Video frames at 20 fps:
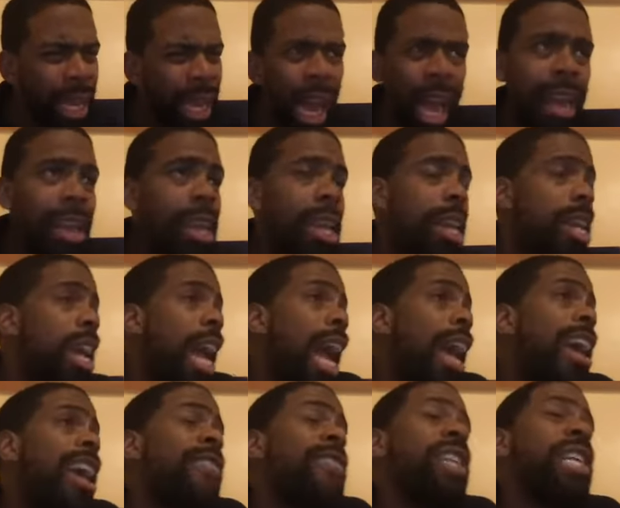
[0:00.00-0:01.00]
I, I
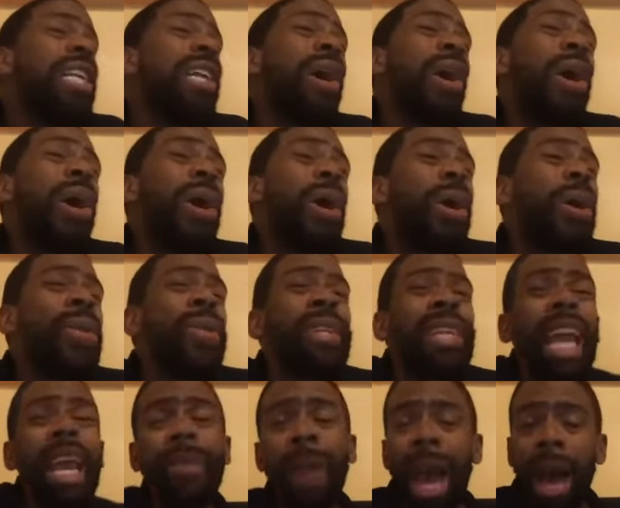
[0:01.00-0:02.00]
haven't even heard the
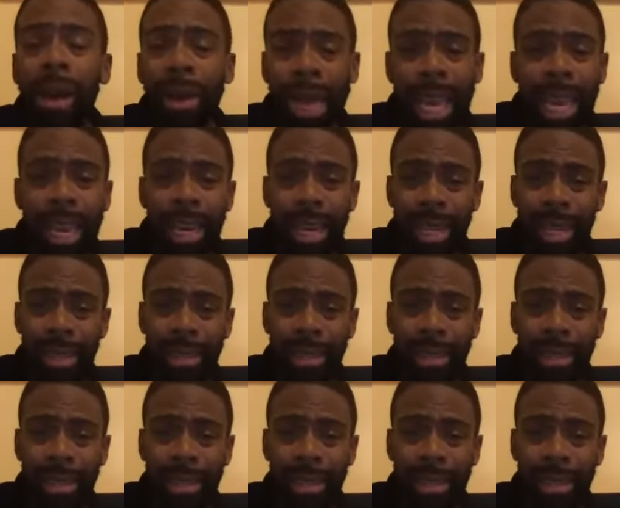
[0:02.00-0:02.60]
name Al Qaeda.